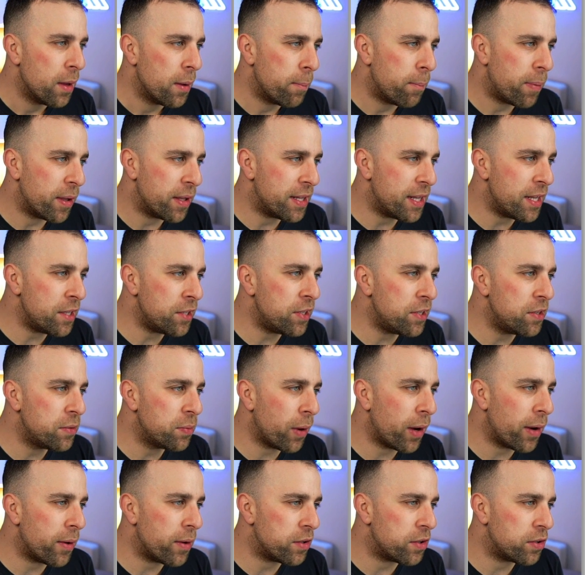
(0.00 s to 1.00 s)
But this is
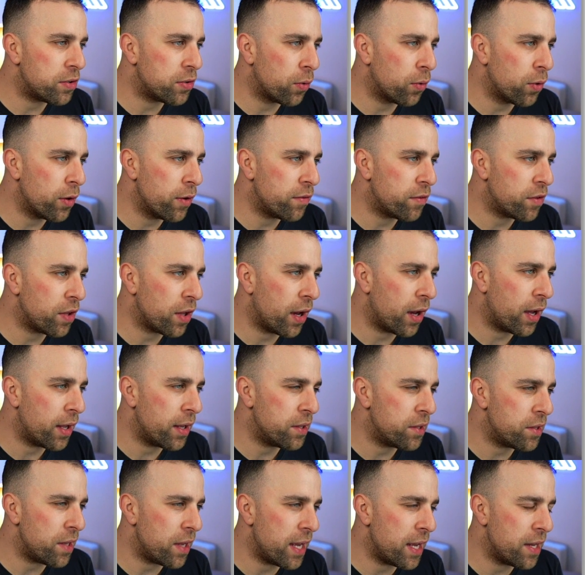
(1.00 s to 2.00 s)
where it sort of
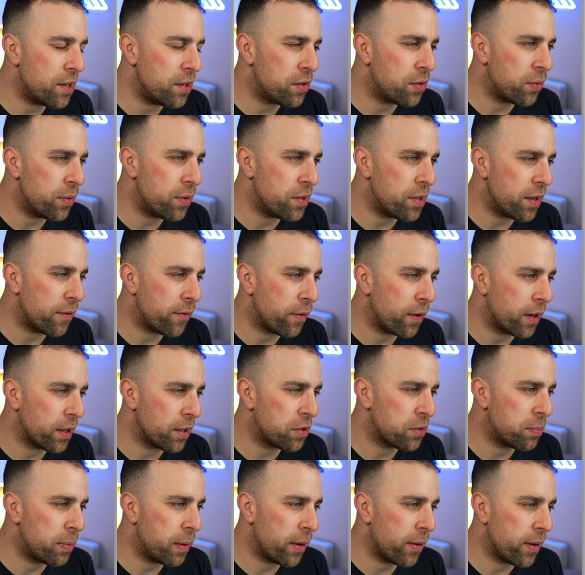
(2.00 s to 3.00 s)
turned into a different
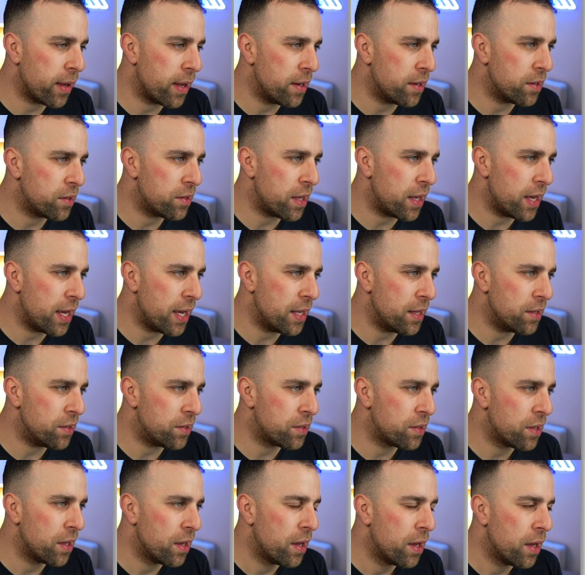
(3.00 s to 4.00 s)
experience
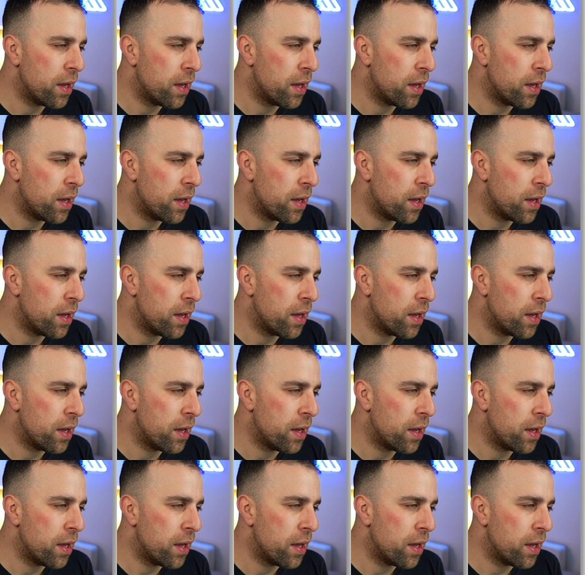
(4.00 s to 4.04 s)
is,